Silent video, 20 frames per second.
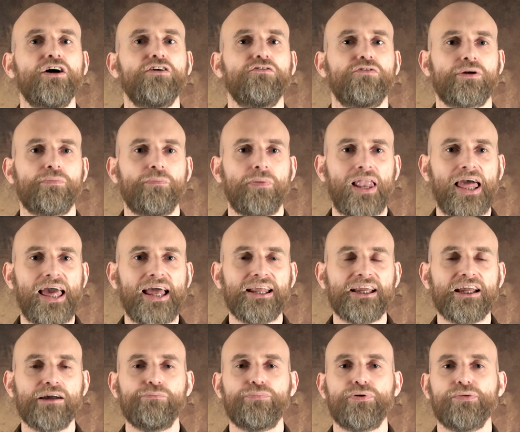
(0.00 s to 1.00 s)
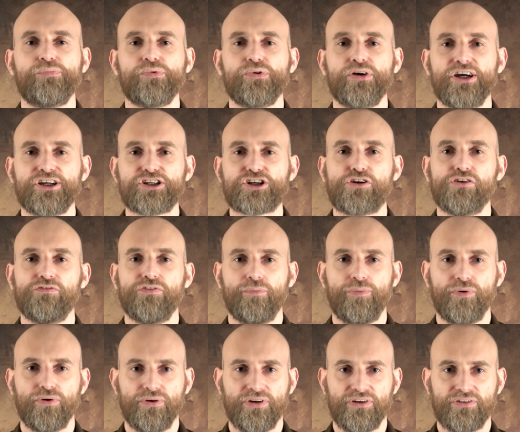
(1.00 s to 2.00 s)
for the planning and preparation of
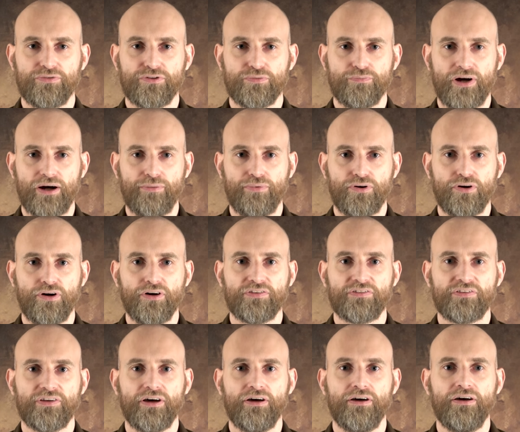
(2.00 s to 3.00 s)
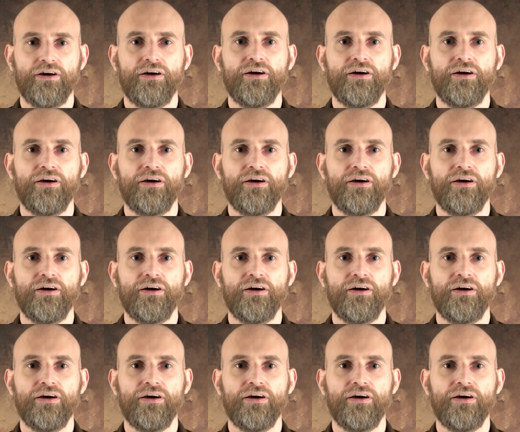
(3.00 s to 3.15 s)
Operation Barbarossa.